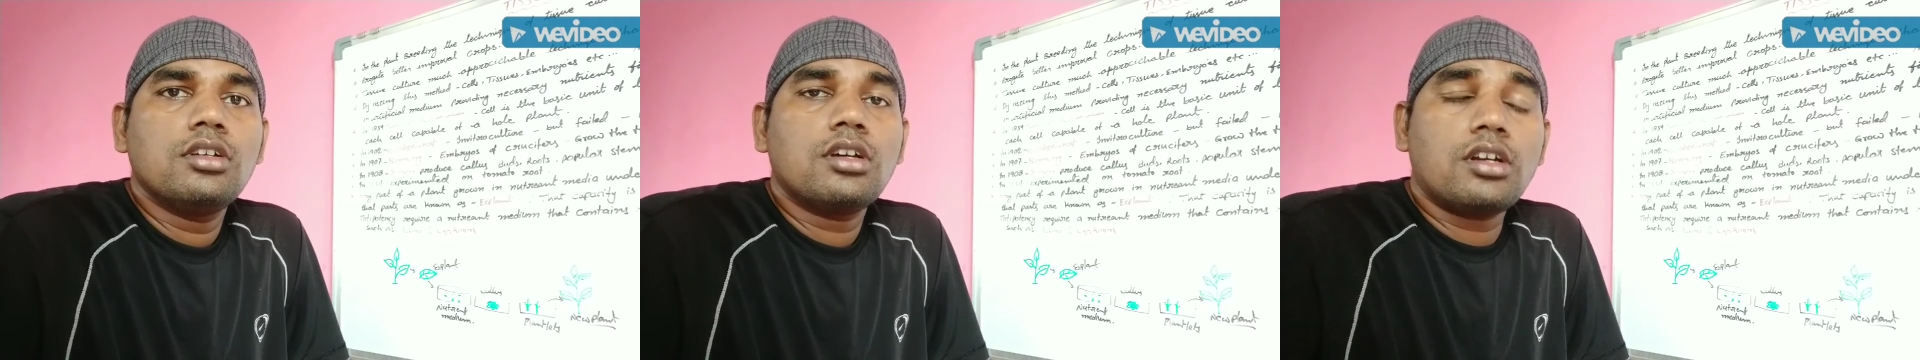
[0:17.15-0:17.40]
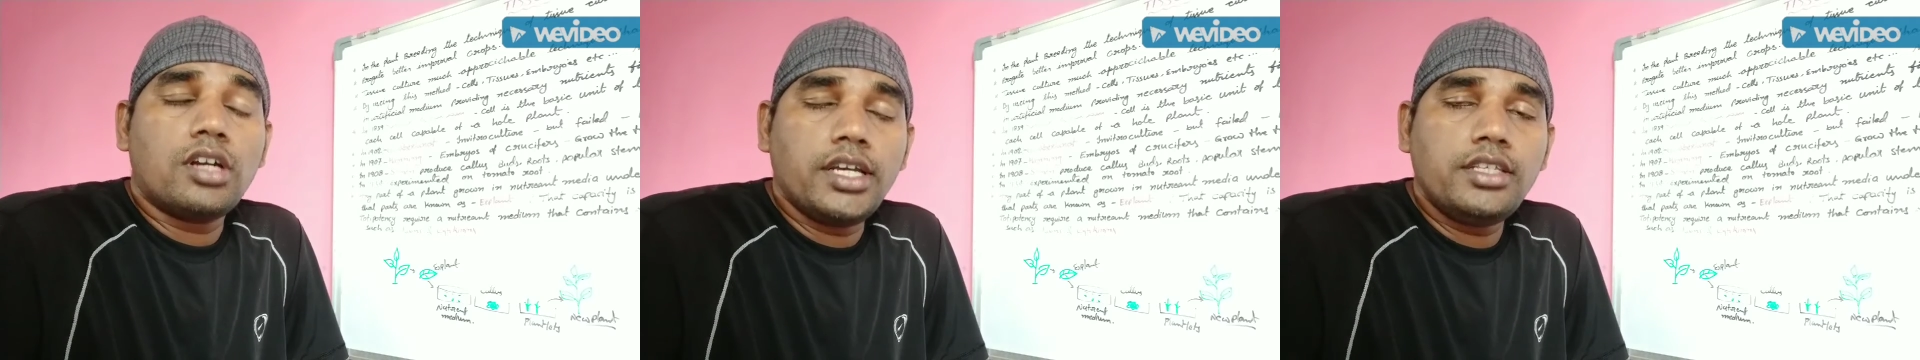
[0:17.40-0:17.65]

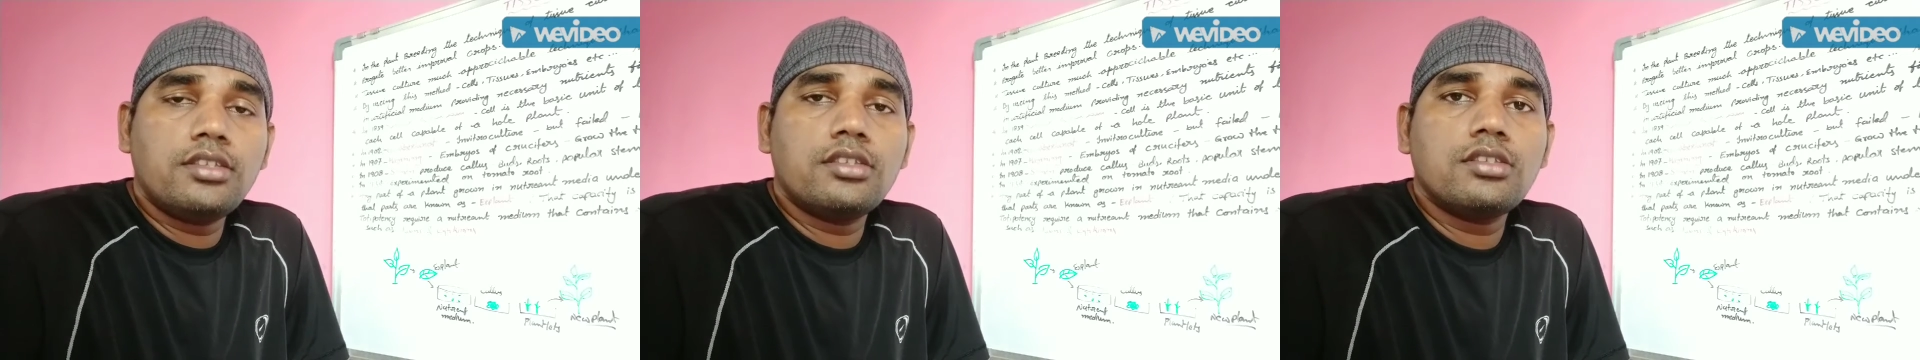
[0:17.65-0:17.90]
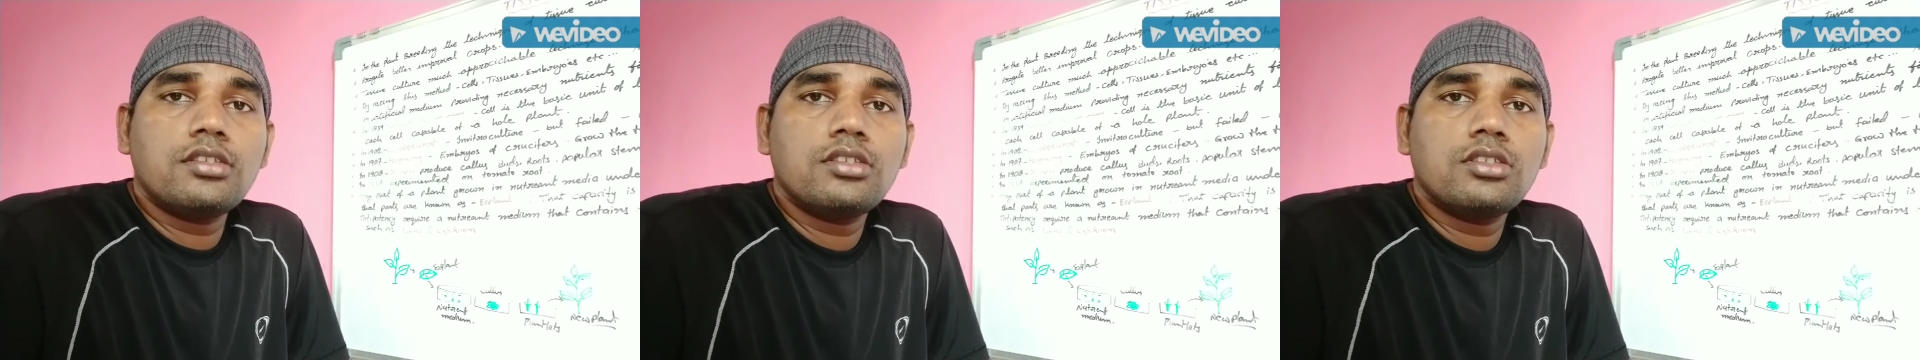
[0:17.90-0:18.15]

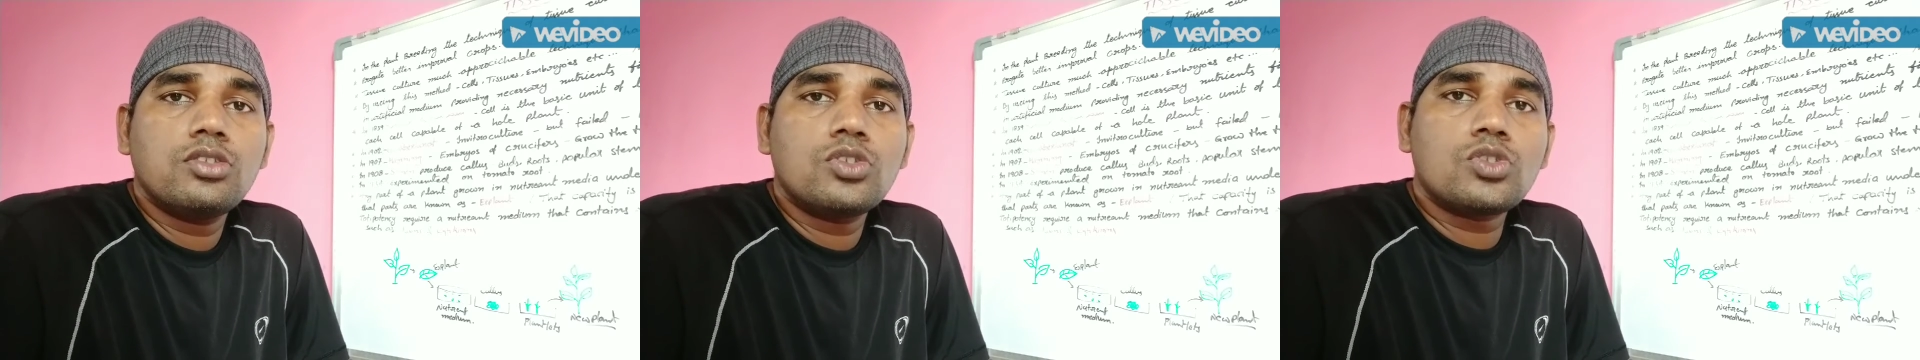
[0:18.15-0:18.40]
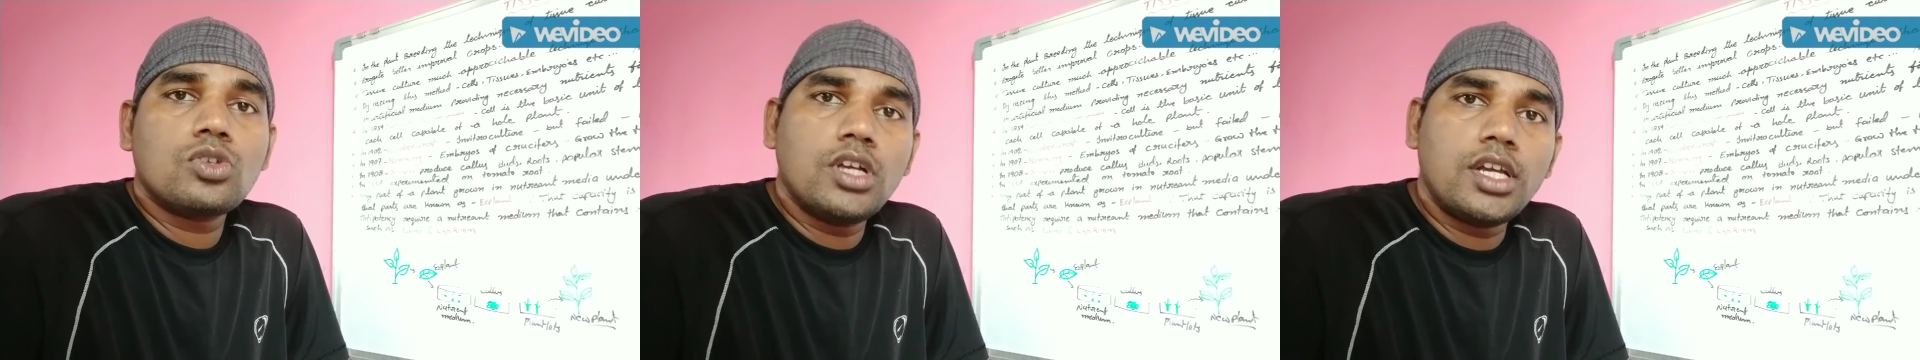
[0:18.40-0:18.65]
rice,
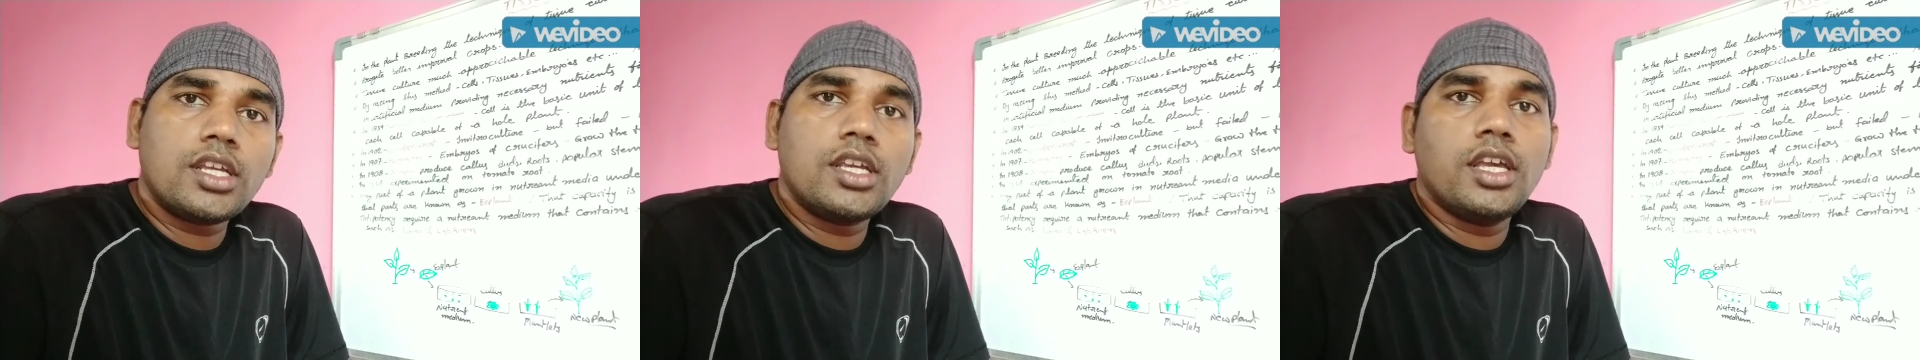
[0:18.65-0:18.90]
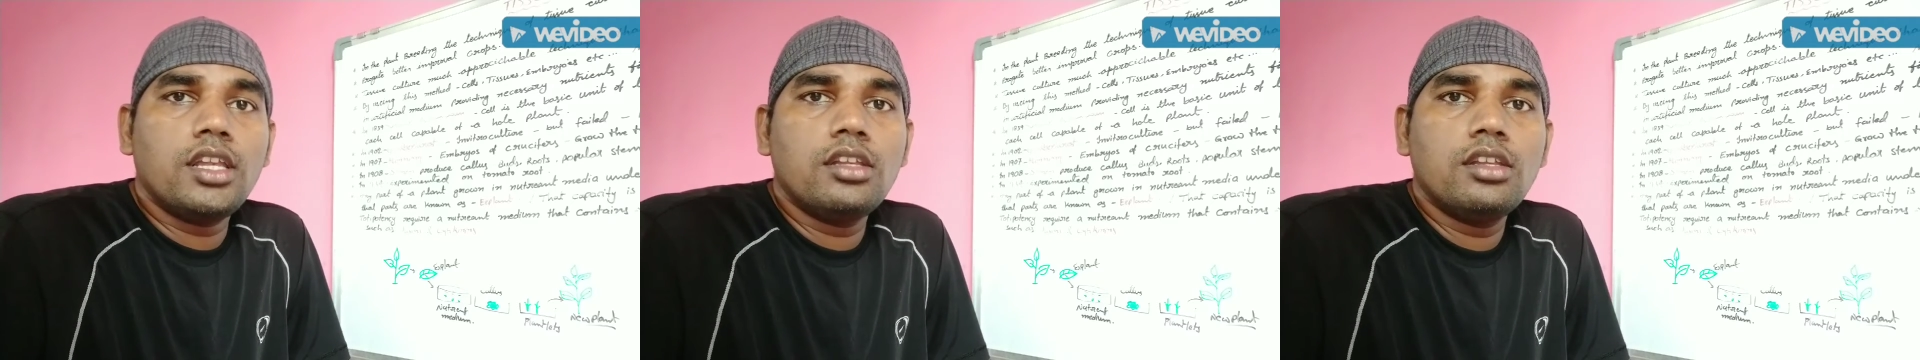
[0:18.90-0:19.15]

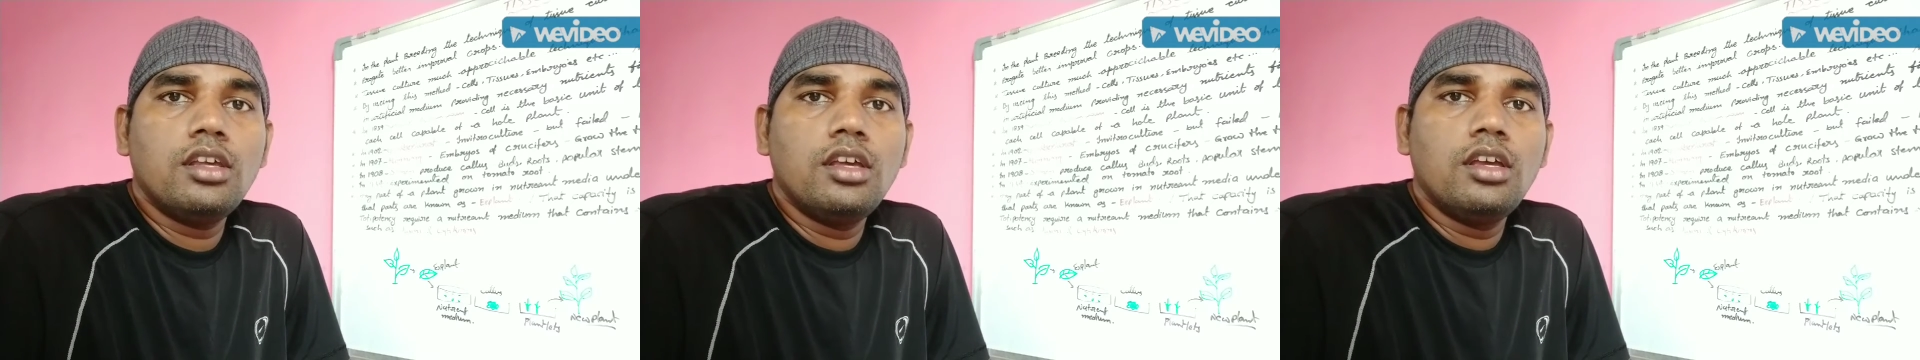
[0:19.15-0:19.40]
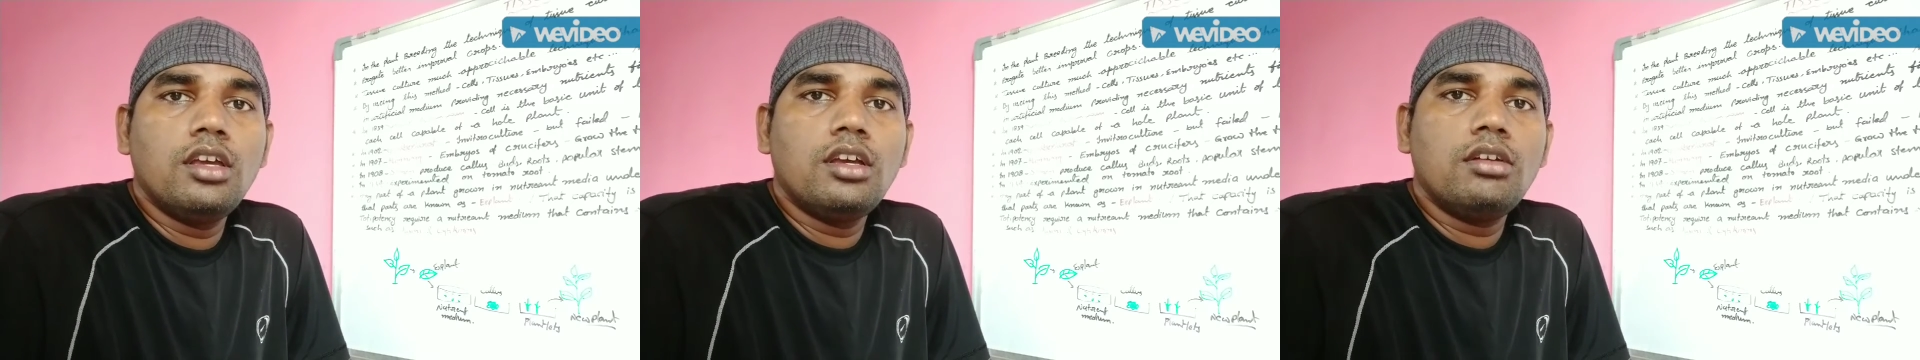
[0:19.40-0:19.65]
sugarcane,
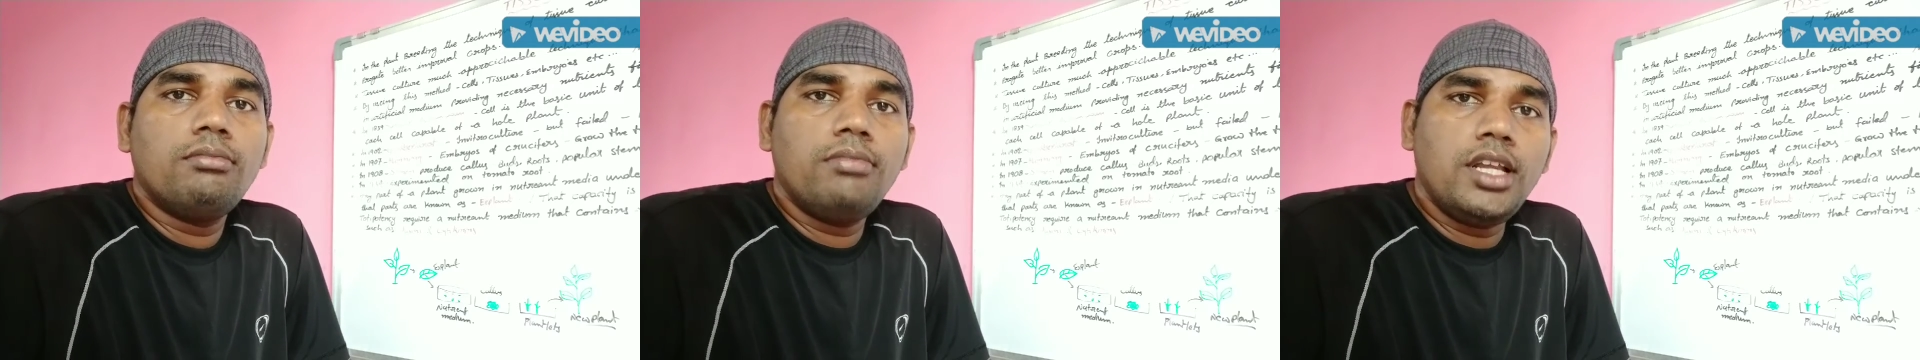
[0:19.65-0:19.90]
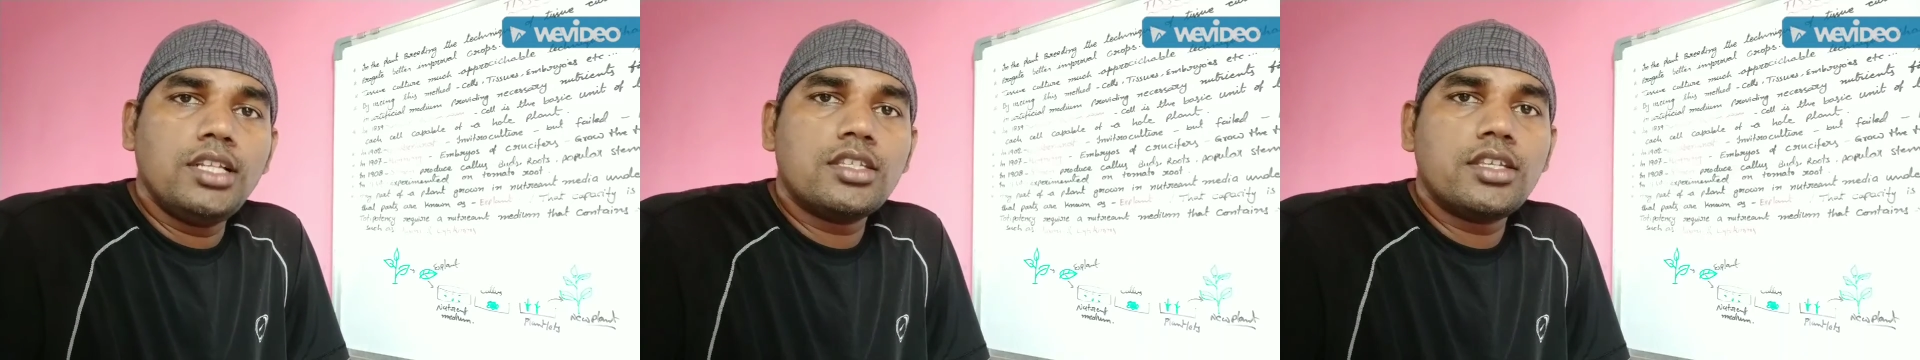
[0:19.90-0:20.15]

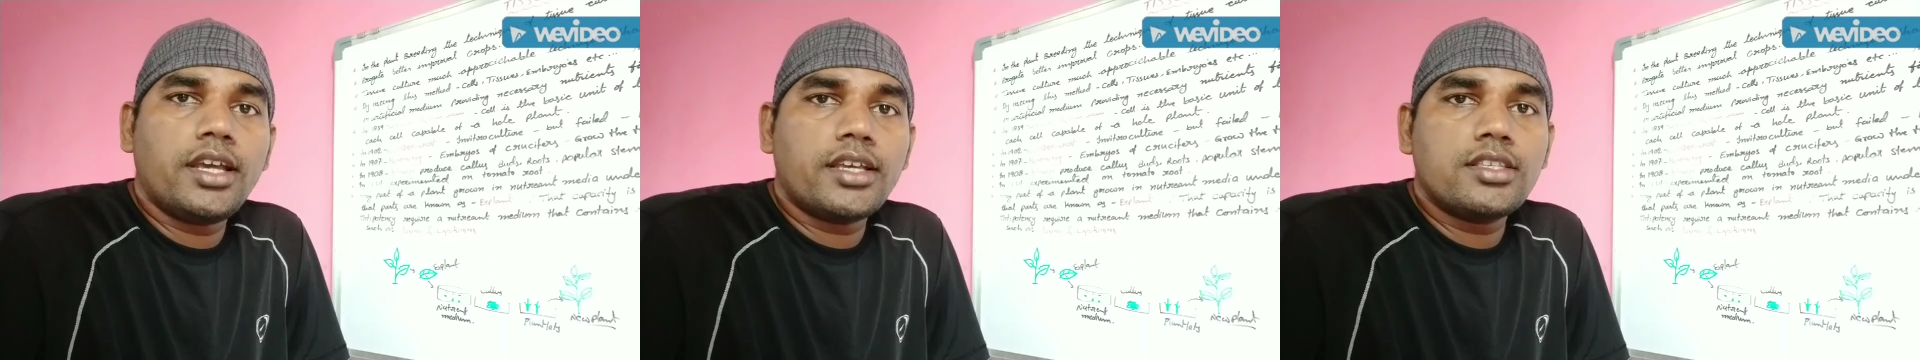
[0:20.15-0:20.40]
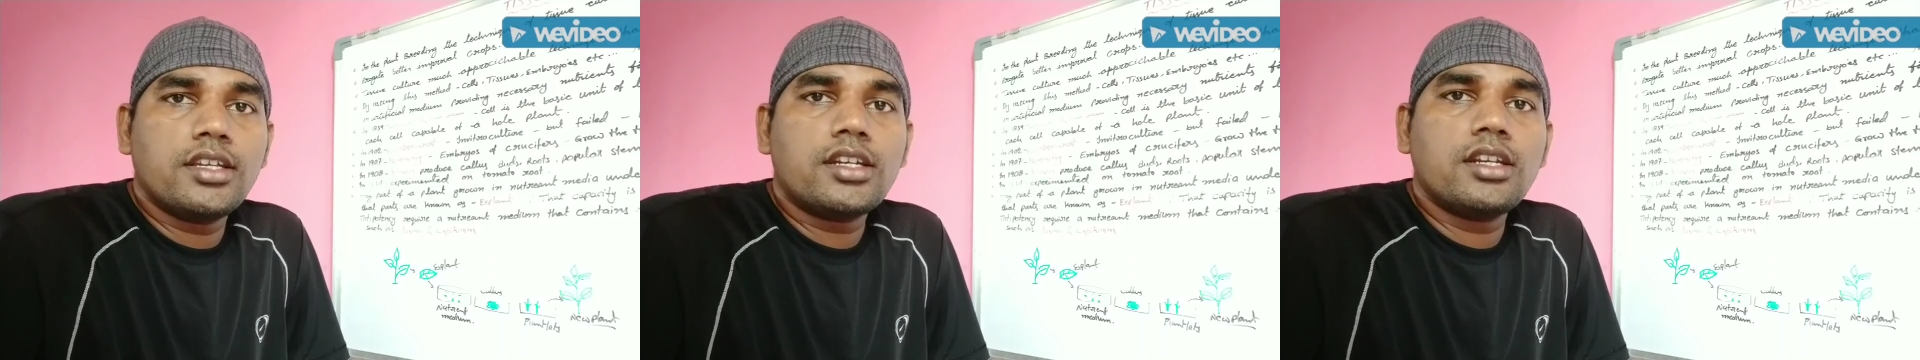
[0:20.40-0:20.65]
bells,
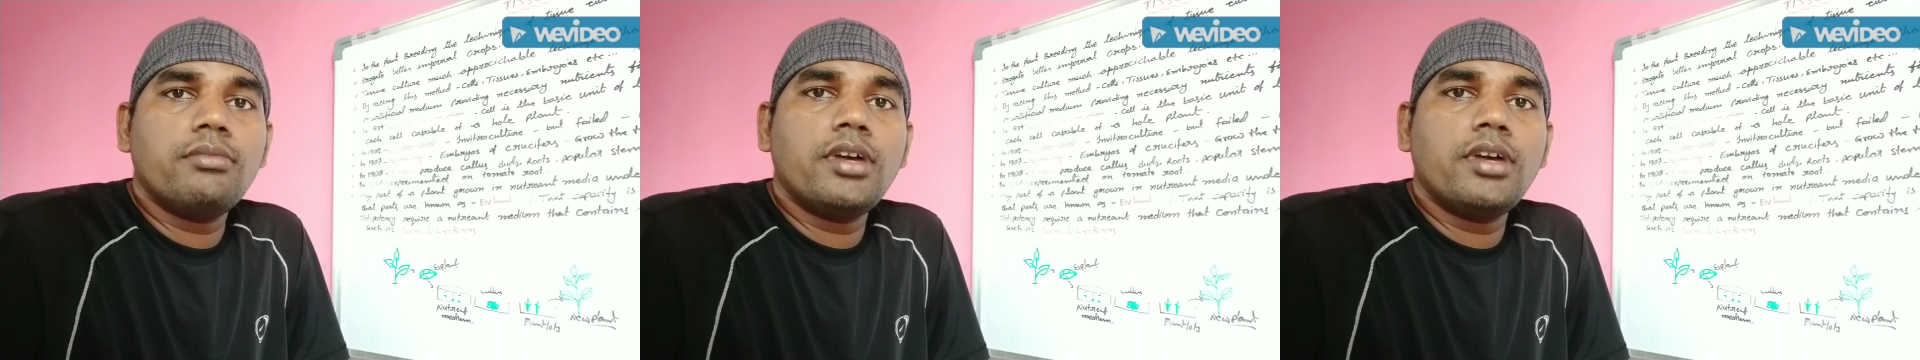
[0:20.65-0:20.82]
etc.